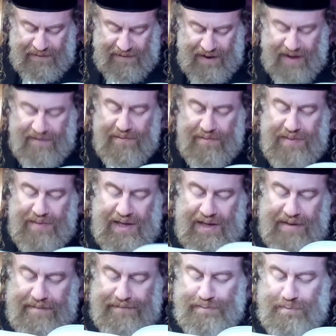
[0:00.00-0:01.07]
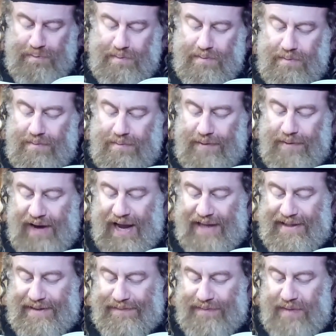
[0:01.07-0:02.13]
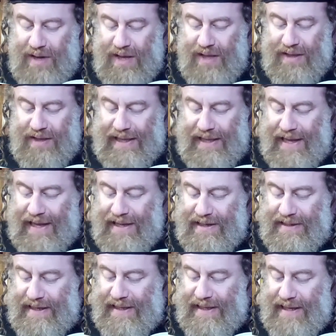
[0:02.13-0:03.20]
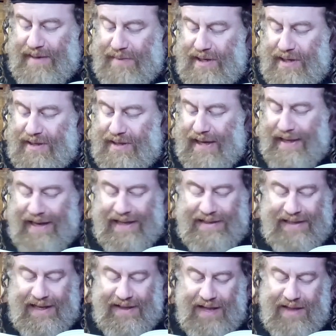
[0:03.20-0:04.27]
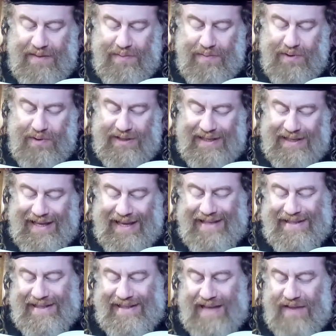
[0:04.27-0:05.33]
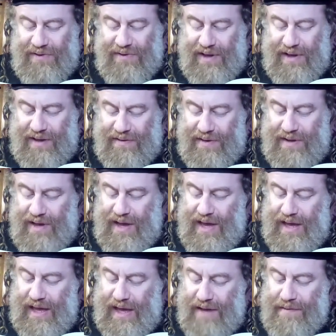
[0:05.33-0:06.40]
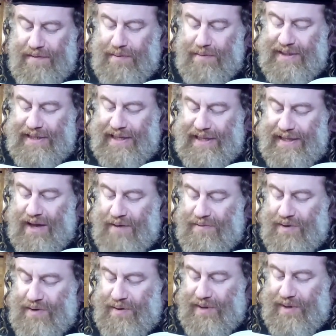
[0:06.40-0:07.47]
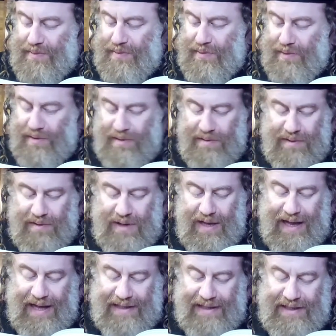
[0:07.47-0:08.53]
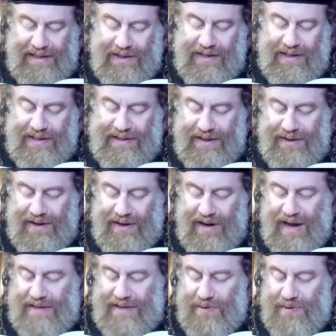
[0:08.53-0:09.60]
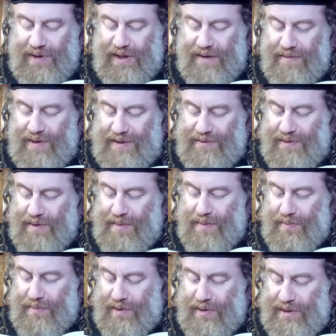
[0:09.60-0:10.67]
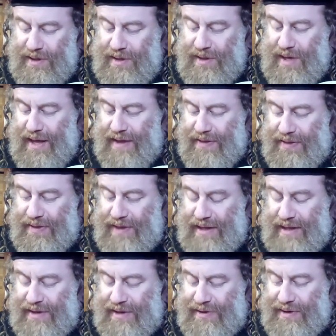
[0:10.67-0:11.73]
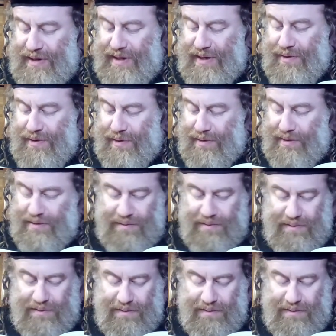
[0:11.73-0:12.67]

85b writes that any sin committed against another person is not forgiven even with the day of Yom Kippur until the sinner asks forgiveness from a person that is he wrong.